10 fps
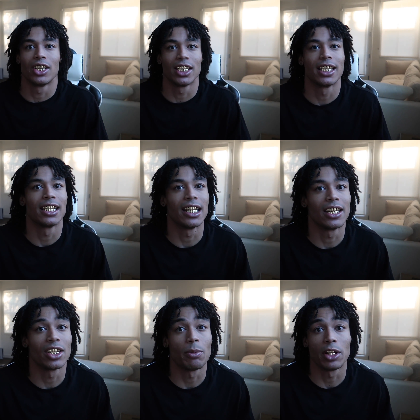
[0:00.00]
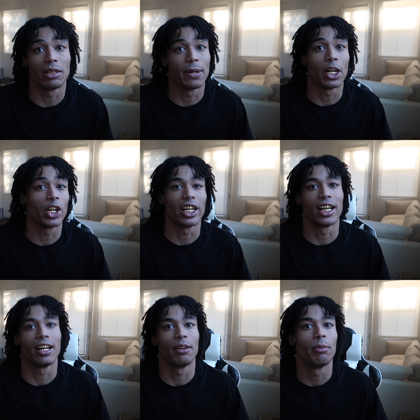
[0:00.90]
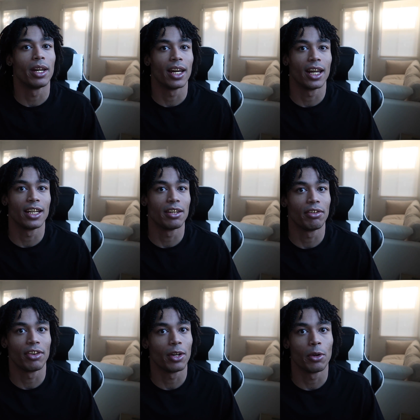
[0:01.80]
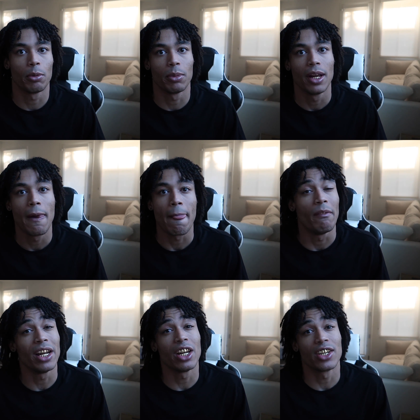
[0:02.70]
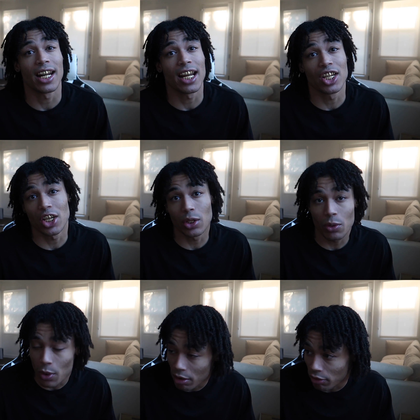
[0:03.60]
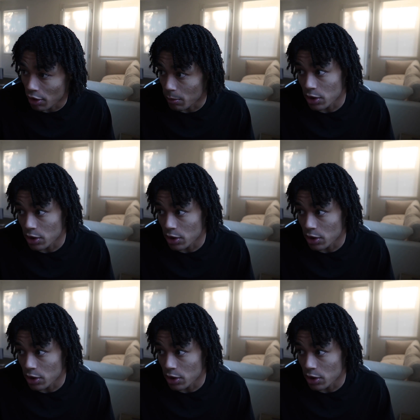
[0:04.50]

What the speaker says: just something's better to come, and to film videos that I genuinely want to film.